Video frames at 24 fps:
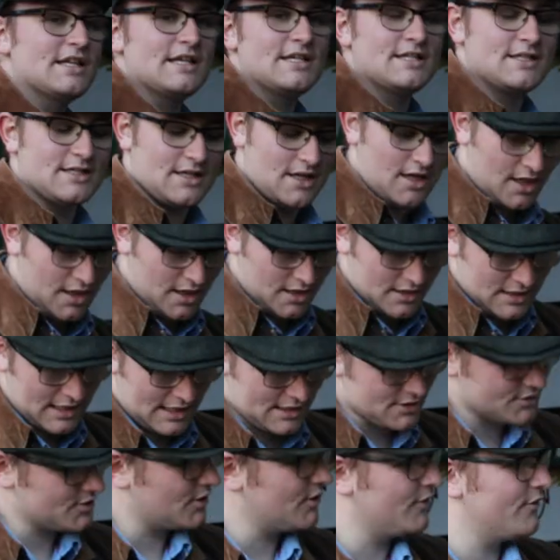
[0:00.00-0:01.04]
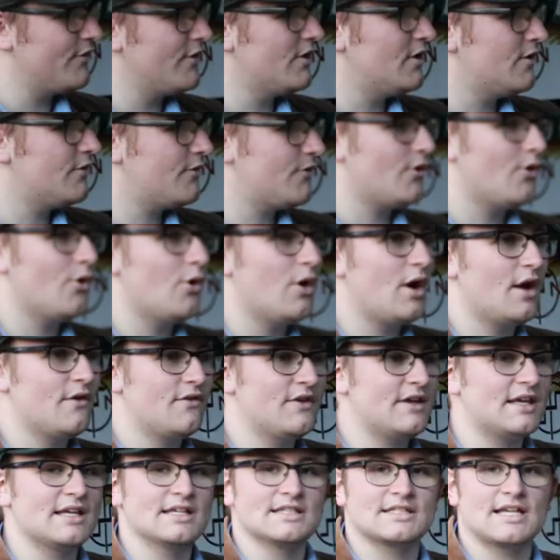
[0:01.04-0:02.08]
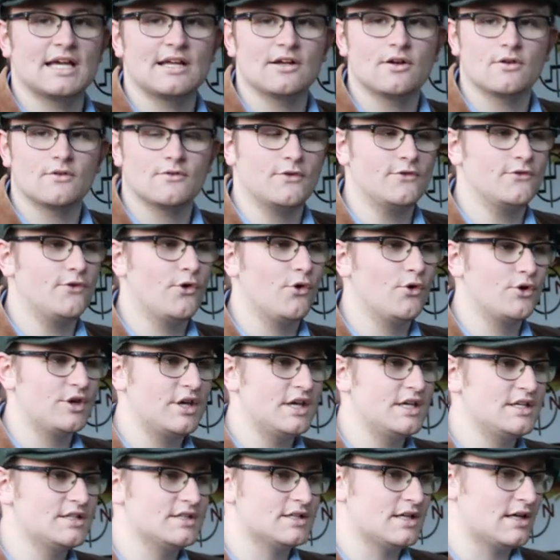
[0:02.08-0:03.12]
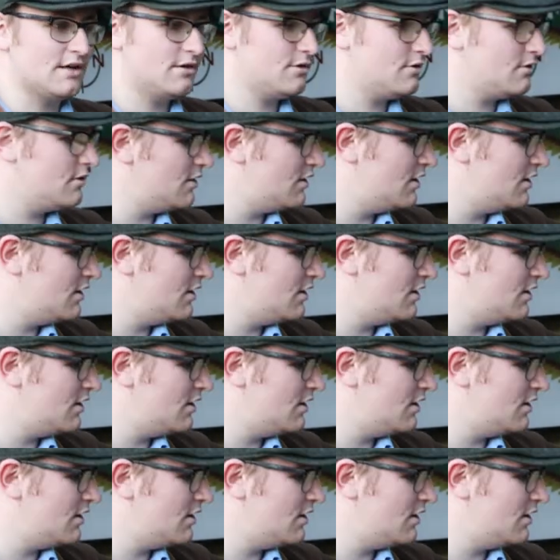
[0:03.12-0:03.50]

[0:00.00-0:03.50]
this Land Rover for I think it's getting on for four years now.